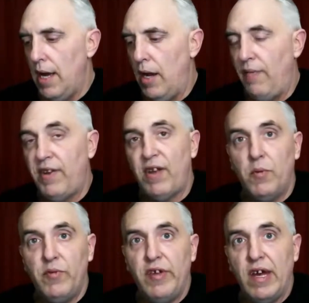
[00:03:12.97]
I don't know if you
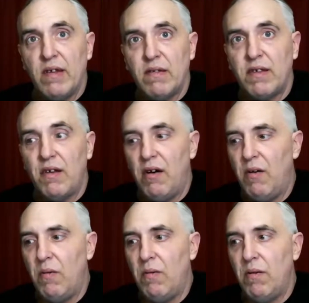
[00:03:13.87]
saw the movie yet.
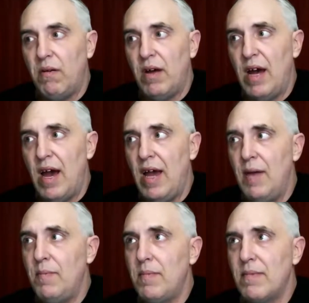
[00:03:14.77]
So,
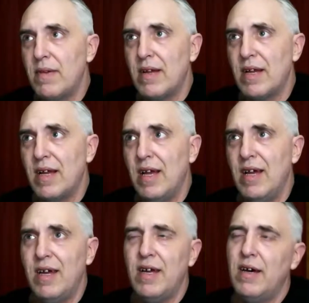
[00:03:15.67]
I'm...
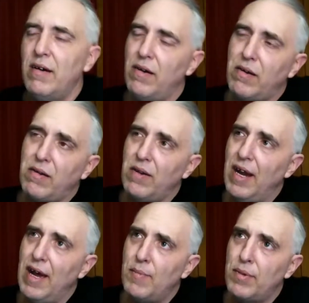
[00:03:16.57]
Oh,
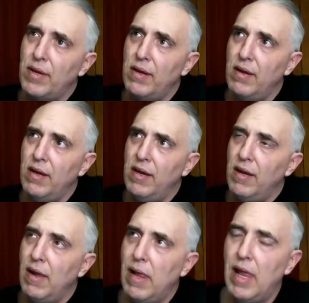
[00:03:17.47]
crap.
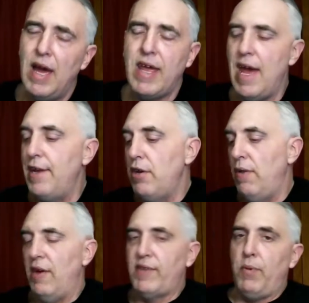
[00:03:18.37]
I can't do
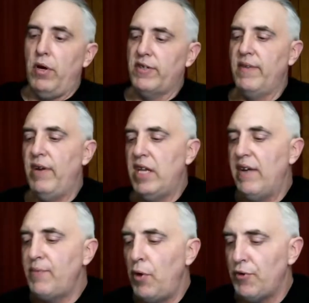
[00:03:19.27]
it without spoilers. If I
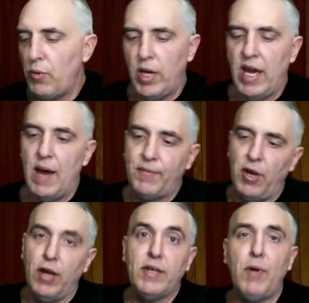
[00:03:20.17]
get spoilers away, I'm
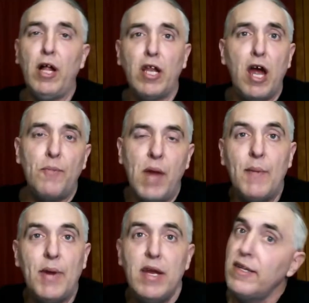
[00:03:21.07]
sorry. Spoiler alert,
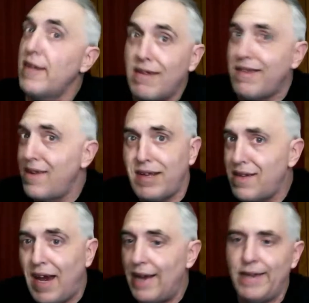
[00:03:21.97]
maybe.
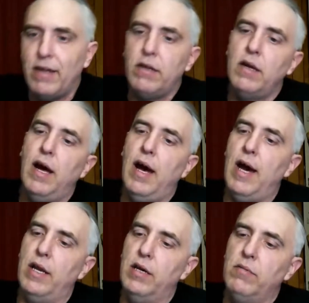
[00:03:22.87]
Kinda.
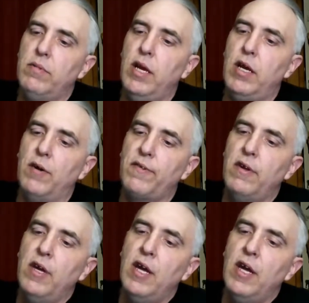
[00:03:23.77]
I don't know. Here it goes.